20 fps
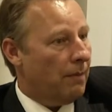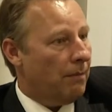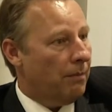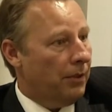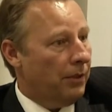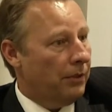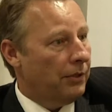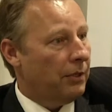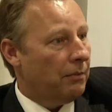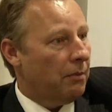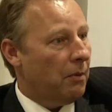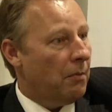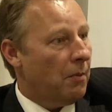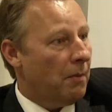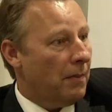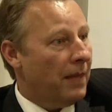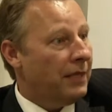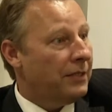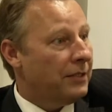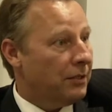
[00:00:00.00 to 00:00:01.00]
and building up a
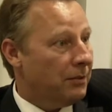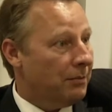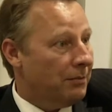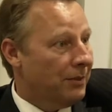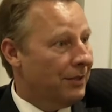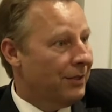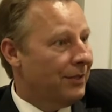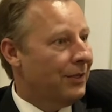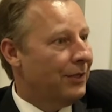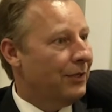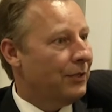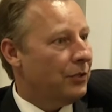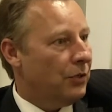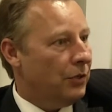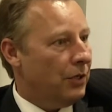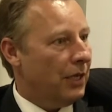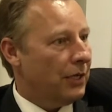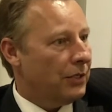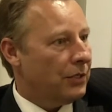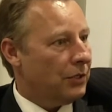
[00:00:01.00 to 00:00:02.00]
momentum to
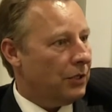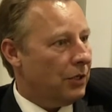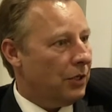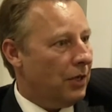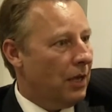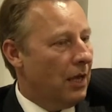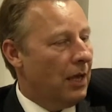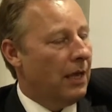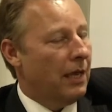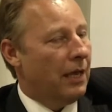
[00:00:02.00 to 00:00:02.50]
next year.